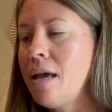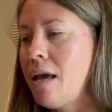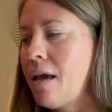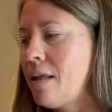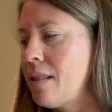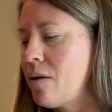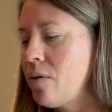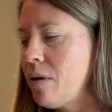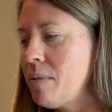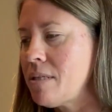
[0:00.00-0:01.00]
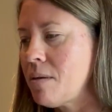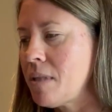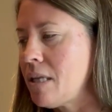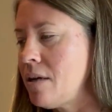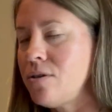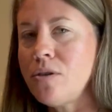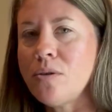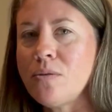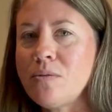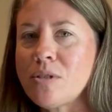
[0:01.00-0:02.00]
and that'll give me something to
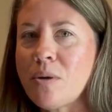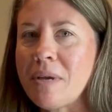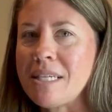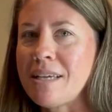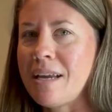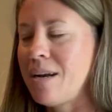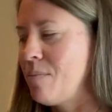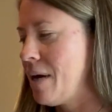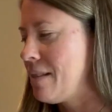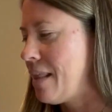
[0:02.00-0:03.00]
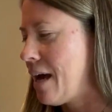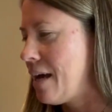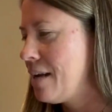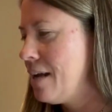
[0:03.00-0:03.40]
do. So I'm excited about that.